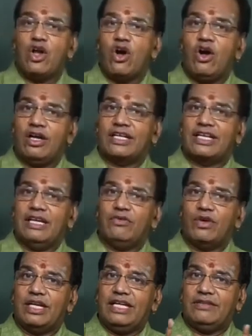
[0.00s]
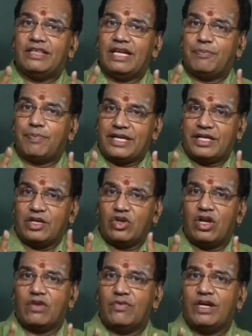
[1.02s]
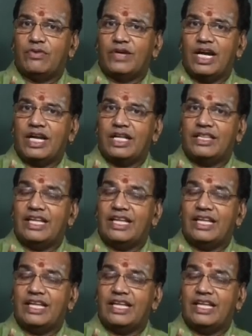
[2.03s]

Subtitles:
not give only that particular one word.